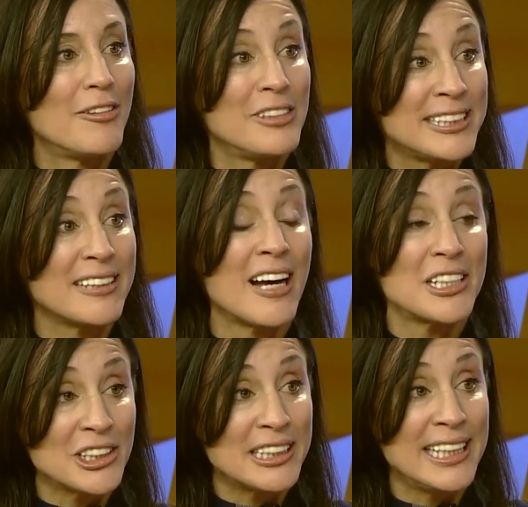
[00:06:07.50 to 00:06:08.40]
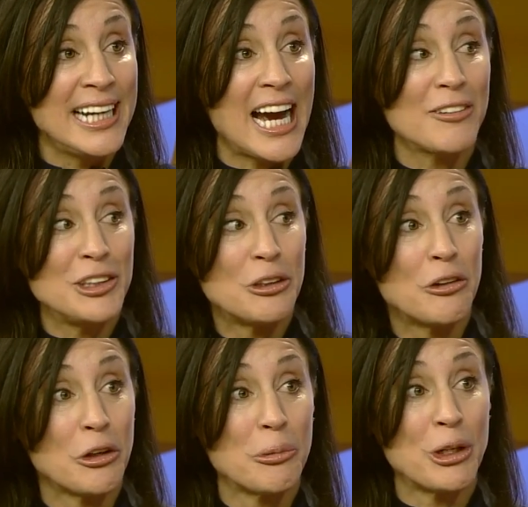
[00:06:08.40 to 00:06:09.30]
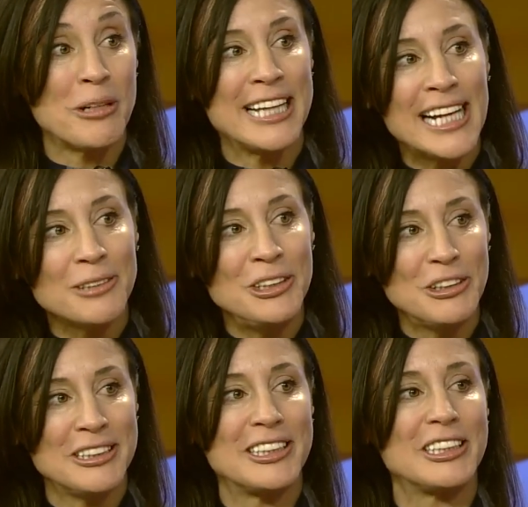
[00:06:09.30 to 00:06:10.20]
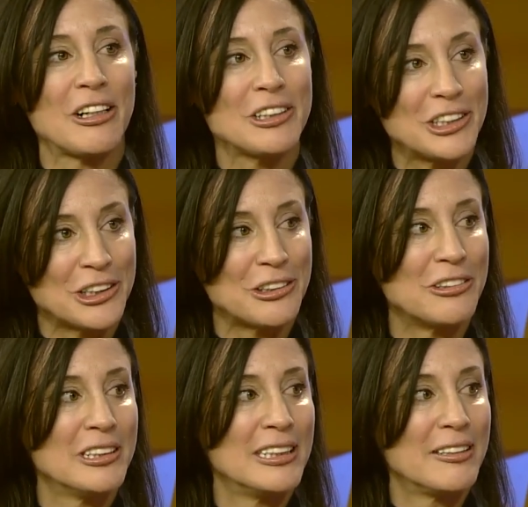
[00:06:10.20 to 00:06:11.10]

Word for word: physiologically, after you go through puberty, that's when you can start to